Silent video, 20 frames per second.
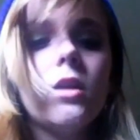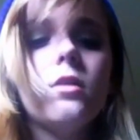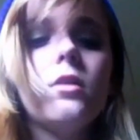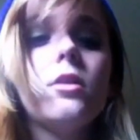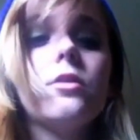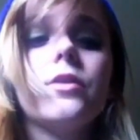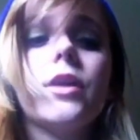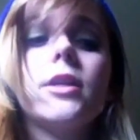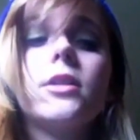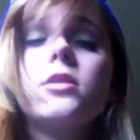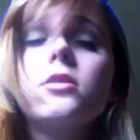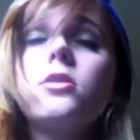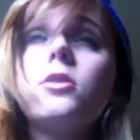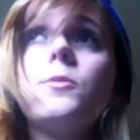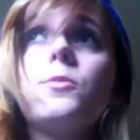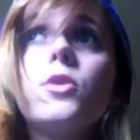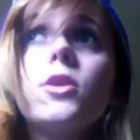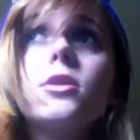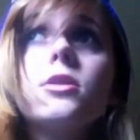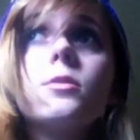that's a
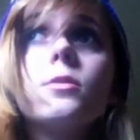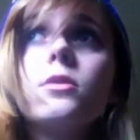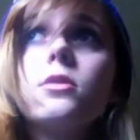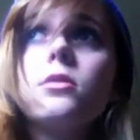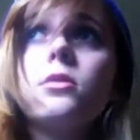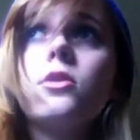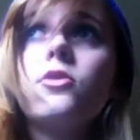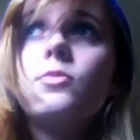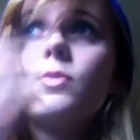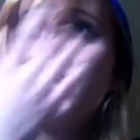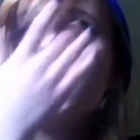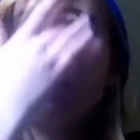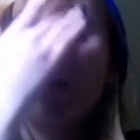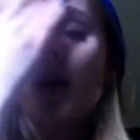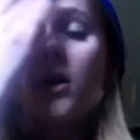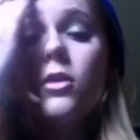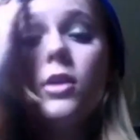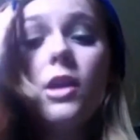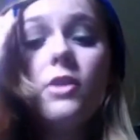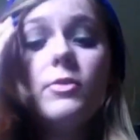good principle to live by.
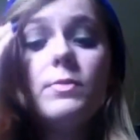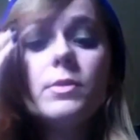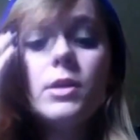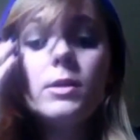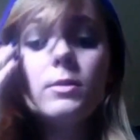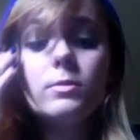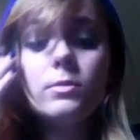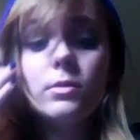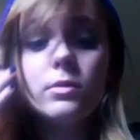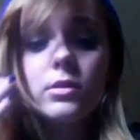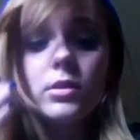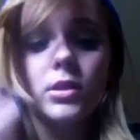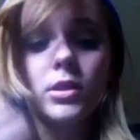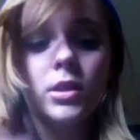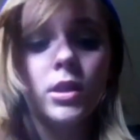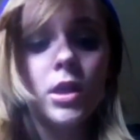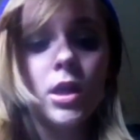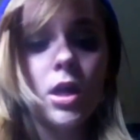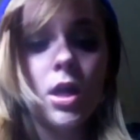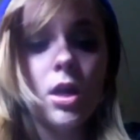I don't have a problem with it,
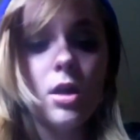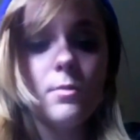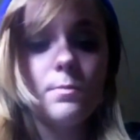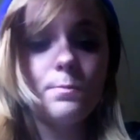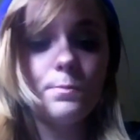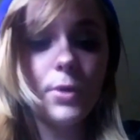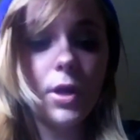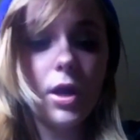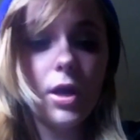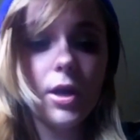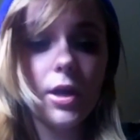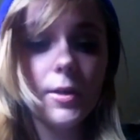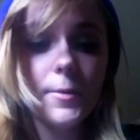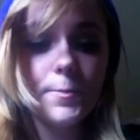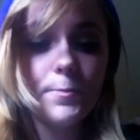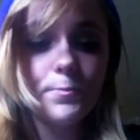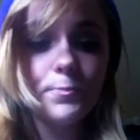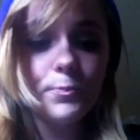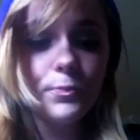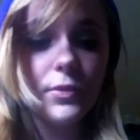but
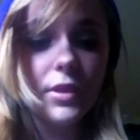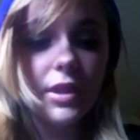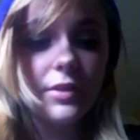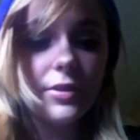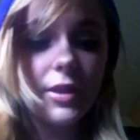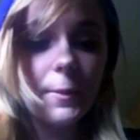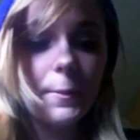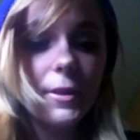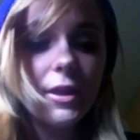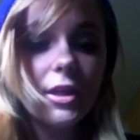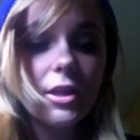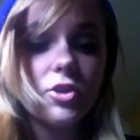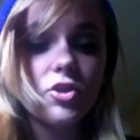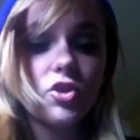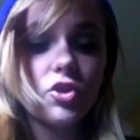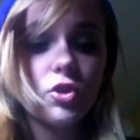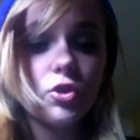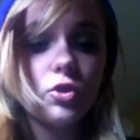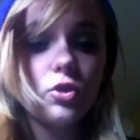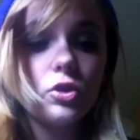they pick and
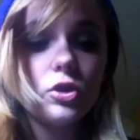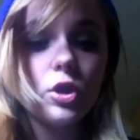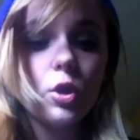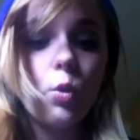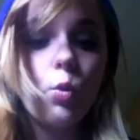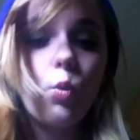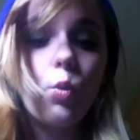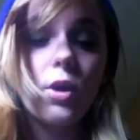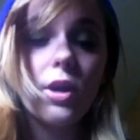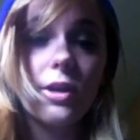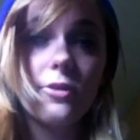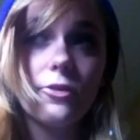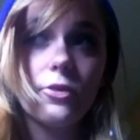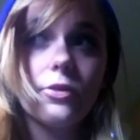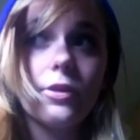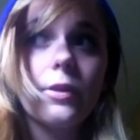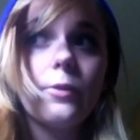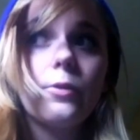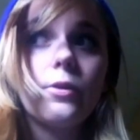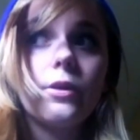choose whenever
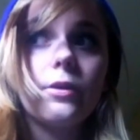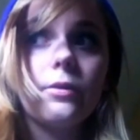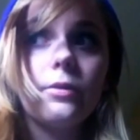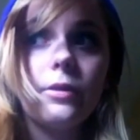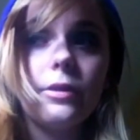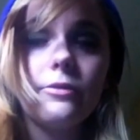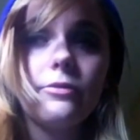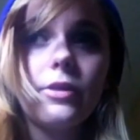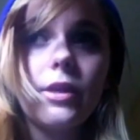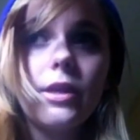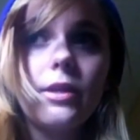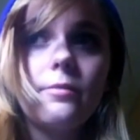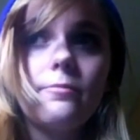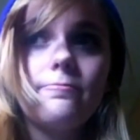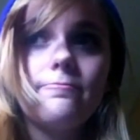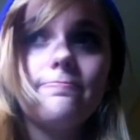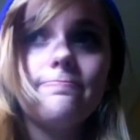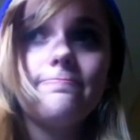they want to live that,